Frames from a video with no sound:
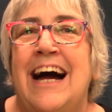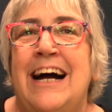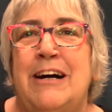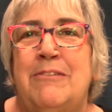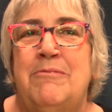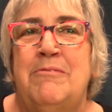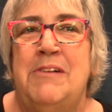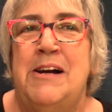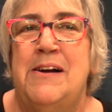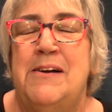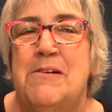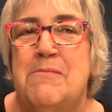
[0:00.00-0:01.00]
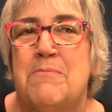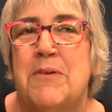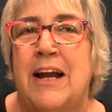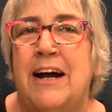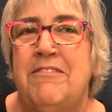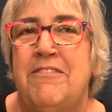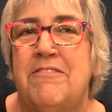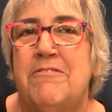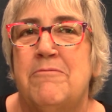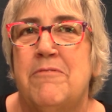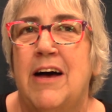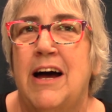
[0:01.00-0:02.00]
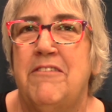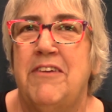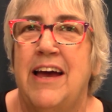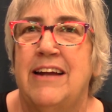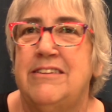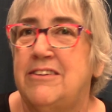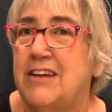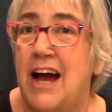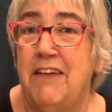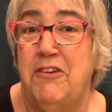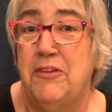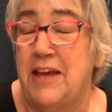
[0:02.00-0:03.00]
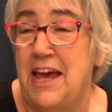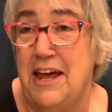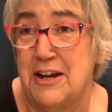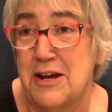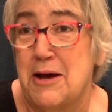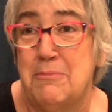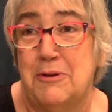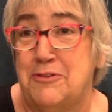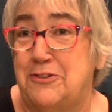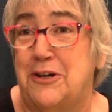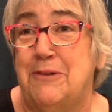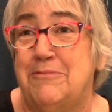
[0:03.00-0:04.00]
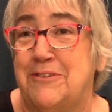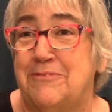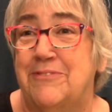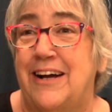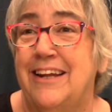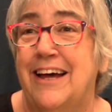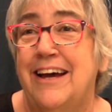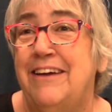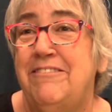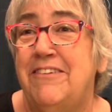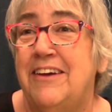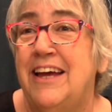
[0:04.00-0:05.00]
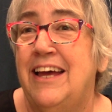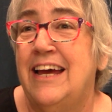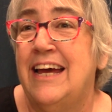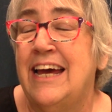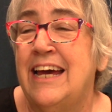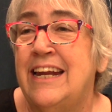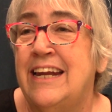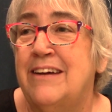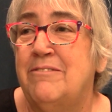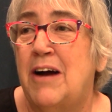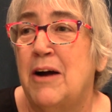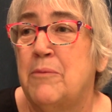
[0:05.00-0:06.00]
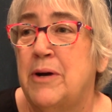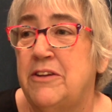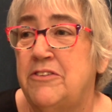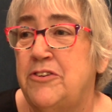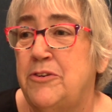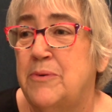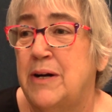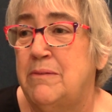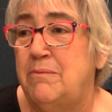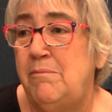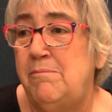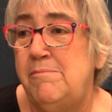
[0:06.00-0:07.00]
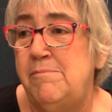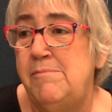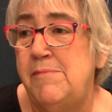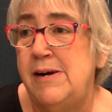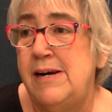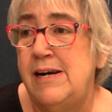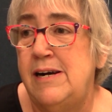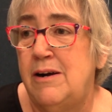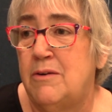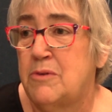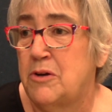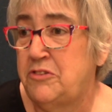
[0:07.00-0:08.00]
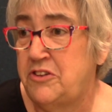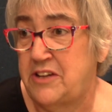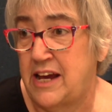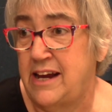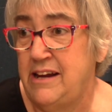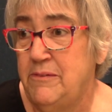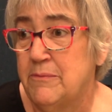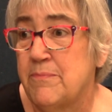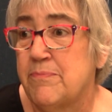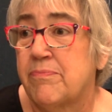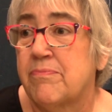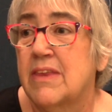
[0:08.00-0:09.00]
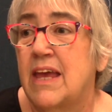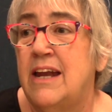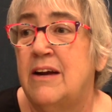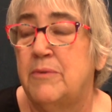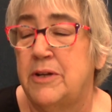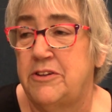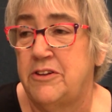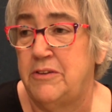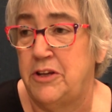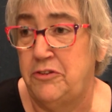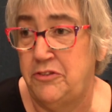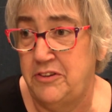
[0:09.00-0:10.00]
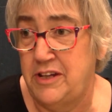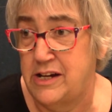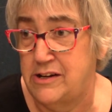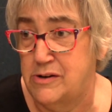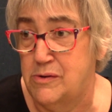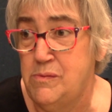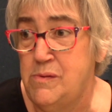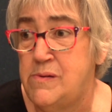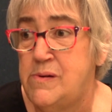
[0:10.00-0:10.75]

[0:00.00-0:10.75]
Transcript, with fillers: um, but I've I've had I've only had a couple of jobs in my life, and um, I went to um, Rose State, and I went to UCO,